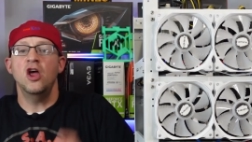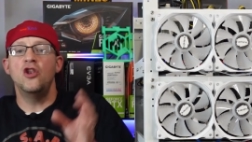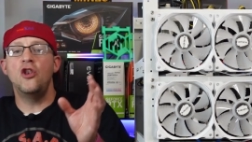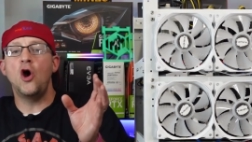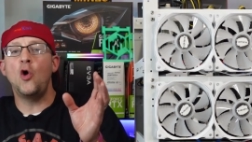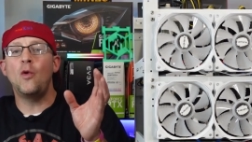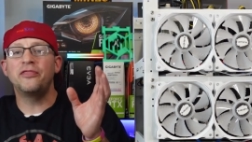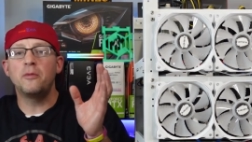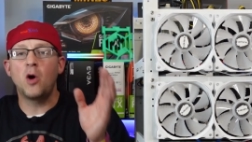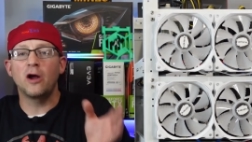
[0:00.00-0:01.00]
Know
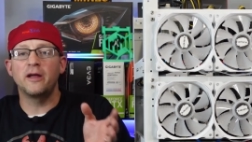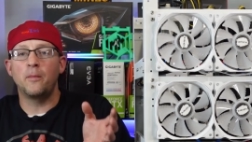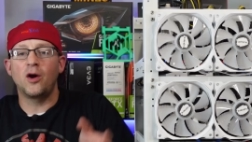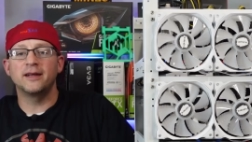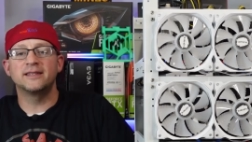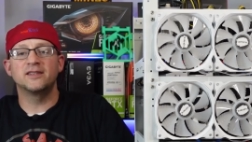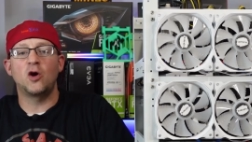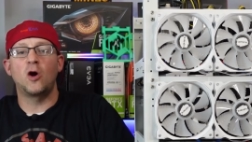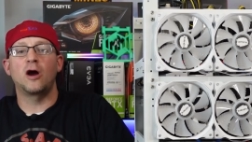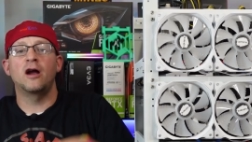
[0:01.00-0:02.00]
what the market prices
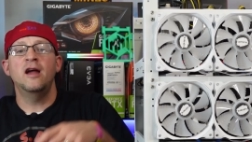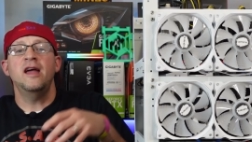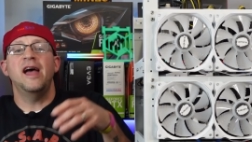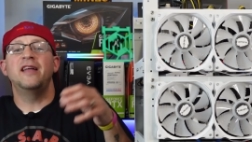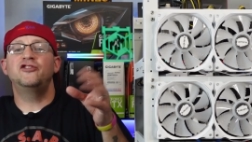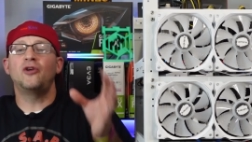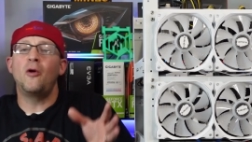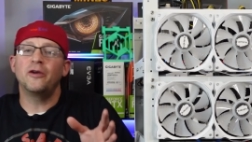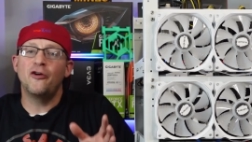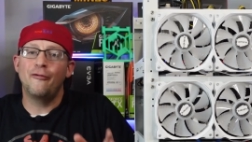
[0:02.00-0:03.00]
are and
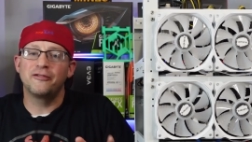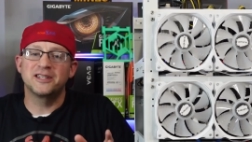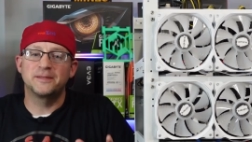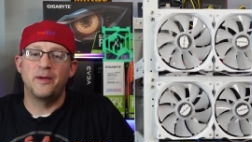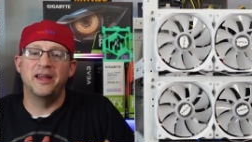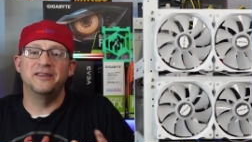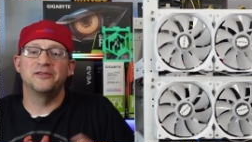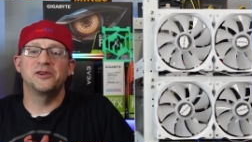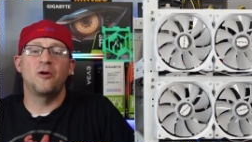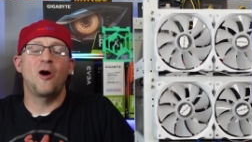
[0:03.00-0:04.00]
don't overspend
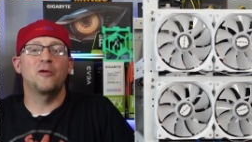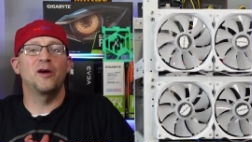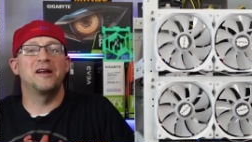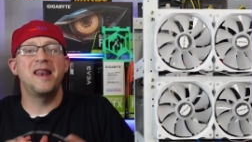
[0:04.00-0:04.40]
on your hardware.